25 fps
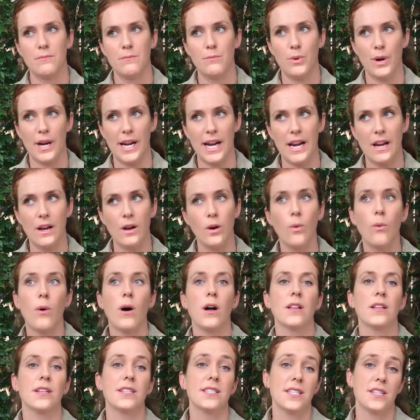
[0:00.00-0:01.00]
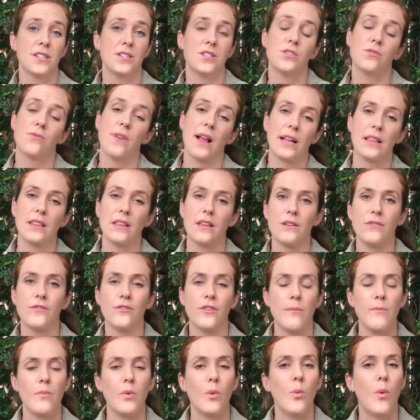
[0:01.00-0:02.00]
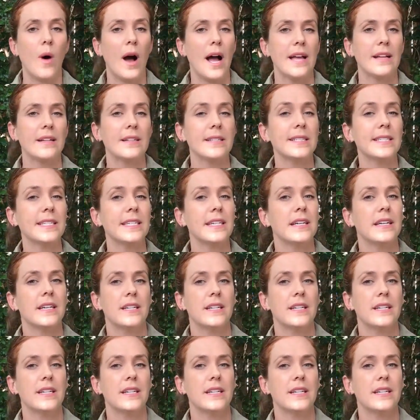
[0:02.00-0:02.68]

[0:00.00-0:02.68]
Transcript: bringing koalas in directly from the wild